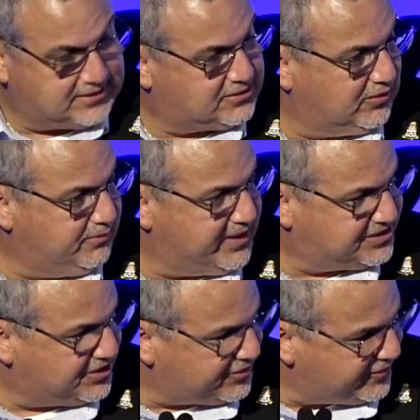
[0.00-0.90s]
to
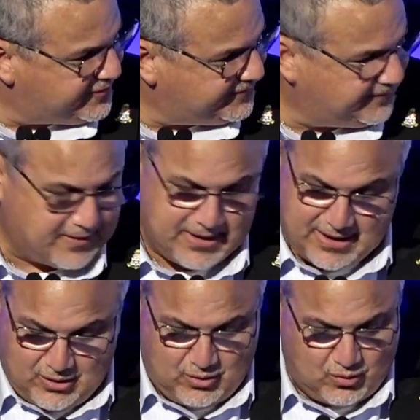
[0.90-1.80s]
Minister Turner,
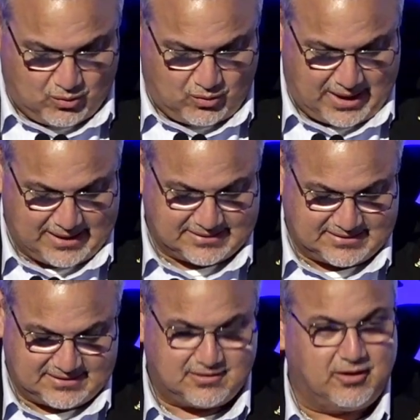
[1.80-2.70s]
who
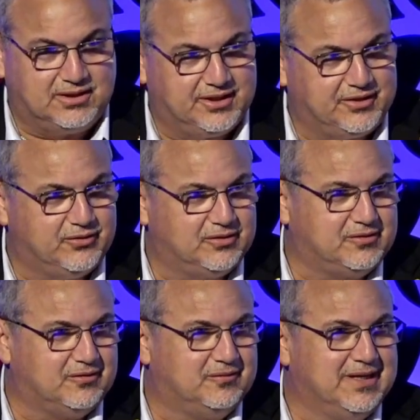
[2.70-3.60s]
has continued
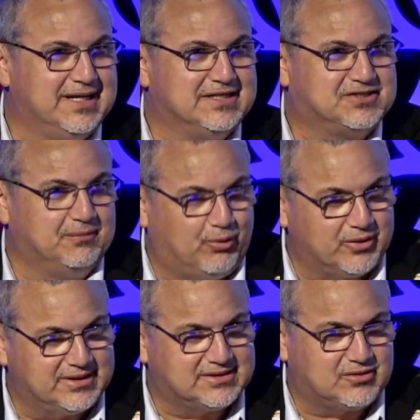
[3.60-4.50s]
to support
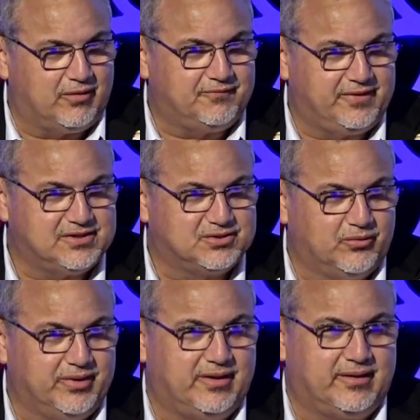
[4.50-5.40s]
this conference
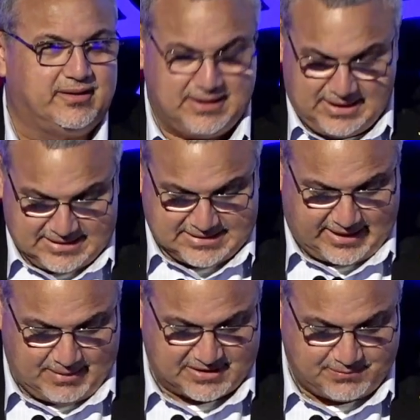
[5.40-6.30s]
during her
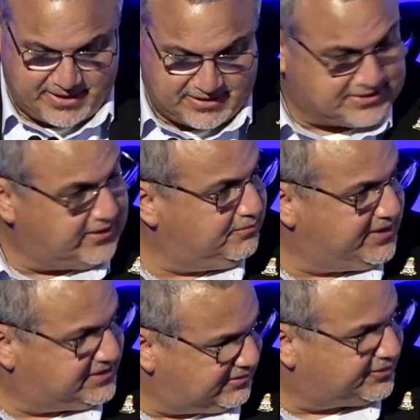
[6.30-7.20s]
time as minister.
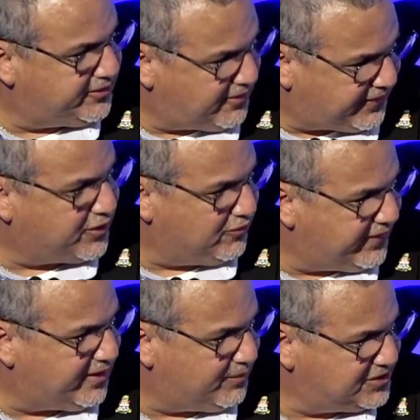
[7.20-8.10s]
Minister Turner, thank you
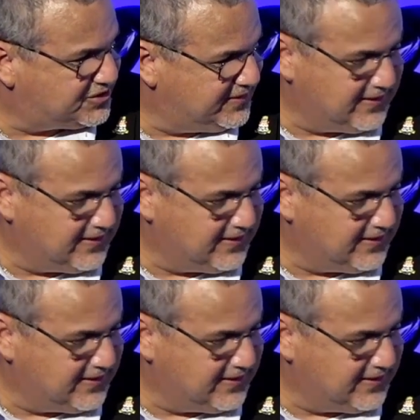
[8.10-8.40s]
very much.